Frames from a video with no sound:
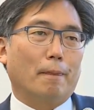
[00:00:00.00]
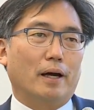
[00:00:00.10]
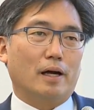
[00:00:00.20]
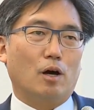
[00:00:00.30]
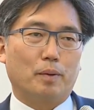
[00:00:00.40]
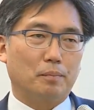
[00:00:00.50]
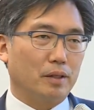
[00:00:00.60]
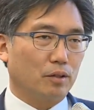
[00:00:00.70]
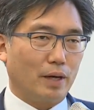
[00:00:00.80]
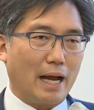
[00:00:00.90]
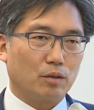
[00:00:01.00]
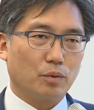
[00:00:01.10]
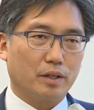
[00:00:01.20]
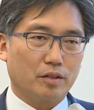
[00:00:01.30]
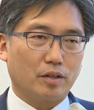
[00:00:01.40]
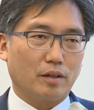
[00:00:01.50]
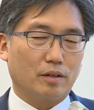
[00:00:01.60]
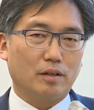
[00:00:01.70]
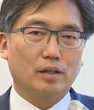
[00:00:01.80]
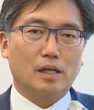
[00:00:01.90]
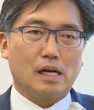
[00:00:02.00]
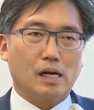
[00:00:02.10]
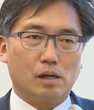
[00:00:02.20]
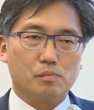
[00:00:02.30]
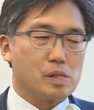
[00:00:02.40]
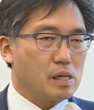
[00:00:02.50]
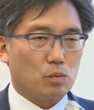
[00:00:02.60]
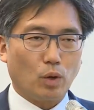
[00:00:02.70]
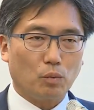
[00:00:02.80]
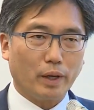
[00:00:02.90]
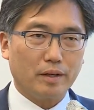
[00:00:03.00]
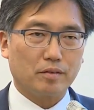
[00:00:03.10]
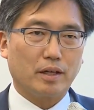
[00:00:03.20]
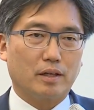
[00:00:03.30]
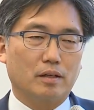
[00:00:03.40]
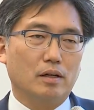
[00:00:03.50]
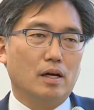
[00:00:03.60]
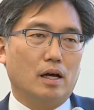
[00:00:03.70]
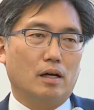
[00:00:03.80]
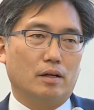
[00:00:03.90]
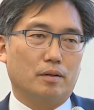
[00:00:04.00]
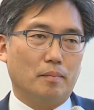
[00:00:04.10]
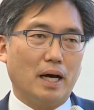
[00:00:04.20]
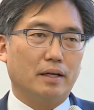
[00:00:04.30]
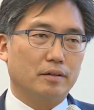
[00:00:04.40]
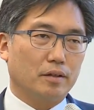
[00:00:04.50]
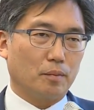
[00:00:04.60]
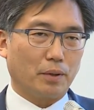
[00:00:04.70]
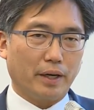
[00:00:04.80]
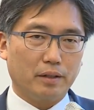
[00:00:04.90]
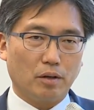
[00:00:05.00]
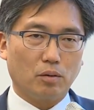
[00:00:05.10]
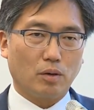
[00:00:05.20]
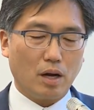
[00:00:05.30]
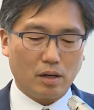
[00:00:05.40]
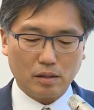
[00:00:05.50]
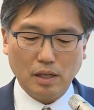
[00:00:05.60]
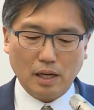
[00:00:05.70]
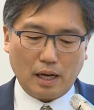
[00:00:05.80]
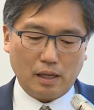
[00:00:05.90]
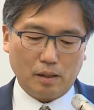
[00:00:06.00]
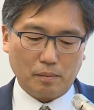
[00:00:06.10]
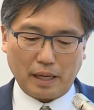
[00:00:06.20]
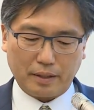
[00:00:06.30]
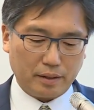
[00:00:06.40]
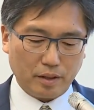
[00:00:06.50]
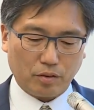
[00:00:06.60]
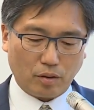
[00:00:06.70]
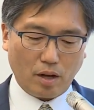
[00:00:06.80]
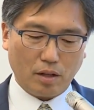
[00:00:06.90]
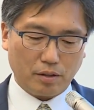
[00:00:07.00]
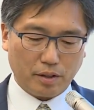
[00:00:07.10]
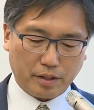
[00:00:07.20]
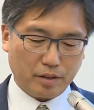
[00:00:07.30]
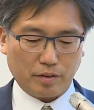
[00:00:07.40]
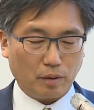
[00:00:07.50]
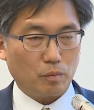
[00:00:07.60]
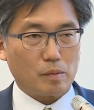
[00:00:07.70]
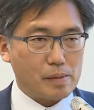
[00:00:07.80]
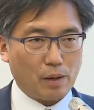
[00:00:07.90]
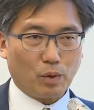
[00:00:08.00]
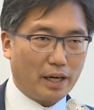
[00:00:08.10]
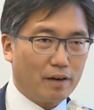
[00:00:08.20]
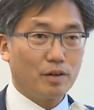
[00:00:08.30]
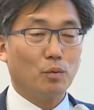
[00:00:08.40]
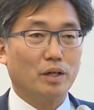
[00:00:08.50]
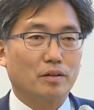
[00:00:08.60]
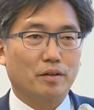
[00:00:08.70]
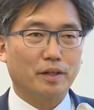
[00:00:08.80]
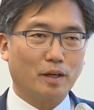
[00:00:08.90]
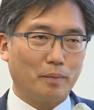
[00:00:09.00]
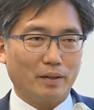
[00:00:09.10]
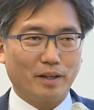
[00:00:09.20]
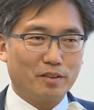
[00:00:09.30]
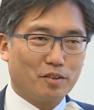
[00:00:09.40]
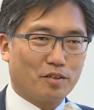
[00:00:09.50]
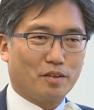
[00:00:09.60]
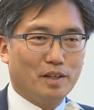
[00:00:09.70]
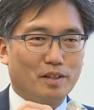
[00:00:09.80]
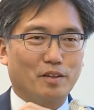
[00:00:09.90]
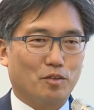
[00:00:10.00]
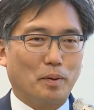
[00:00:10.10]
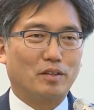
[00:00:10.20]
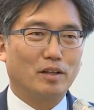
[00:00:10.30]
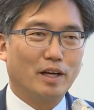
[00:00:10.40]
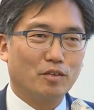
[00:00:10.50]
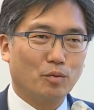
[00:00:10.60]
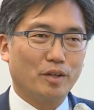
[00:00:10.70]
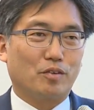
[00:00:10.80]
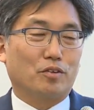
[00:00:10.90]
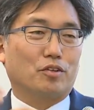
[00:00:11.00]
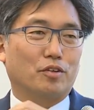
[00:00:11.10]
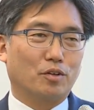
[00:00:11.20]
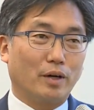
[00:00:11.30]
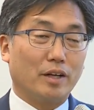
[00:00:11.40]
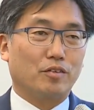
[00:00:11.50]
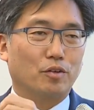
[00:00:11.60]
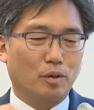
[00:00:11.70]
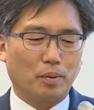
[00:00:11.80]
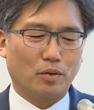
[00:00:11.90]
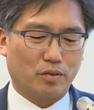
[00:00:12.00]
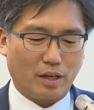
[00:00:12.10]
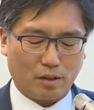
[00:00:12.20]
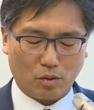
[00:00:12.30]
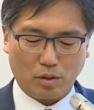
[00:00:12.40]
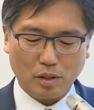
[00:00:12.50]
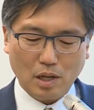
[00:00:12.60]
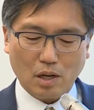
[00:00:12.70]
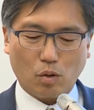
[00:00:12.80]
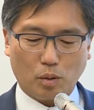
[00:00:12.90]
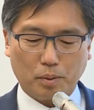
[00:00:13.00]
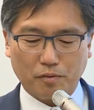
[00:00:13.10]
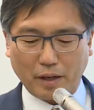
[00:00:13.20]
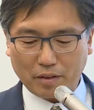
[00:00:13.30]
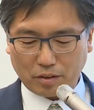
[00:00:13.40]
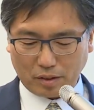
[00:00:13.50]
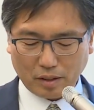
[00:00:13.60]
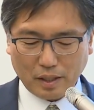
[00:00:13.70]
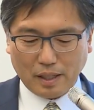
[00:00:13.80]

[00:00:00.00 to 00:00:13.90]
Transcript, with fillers: uh, how people interact with each other, uh, in what ways can uh, the mind and the brain go wrong. Um, I think these are all things that I want everyone to think about, not just the specialized researcher, the grad student, postdoc, or, or professor.